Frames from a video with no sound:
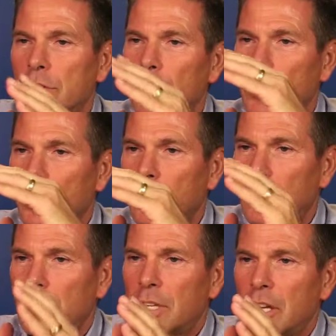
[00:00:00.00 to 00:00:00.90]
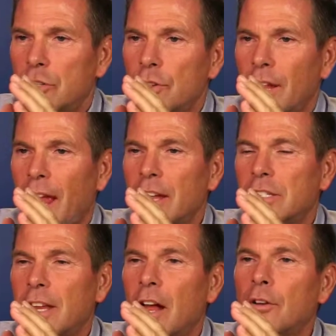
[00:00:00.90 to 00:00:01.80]
So the tissue that
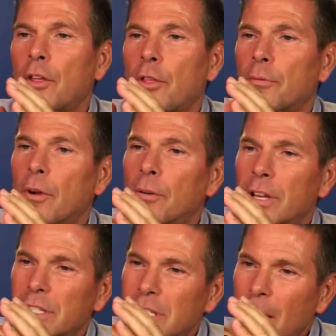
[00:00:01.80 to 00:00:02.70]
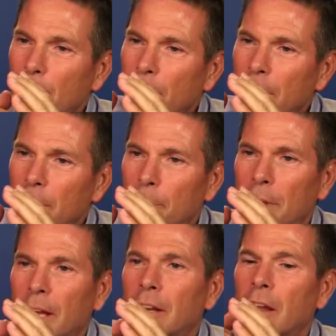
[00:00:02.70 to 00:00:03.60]
hangs down in the throat is separated a
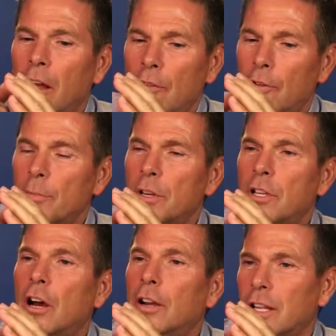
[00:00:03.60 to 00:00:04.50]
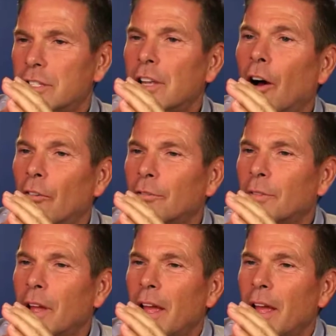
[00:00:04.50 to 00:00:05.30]
bit from the tongue itself.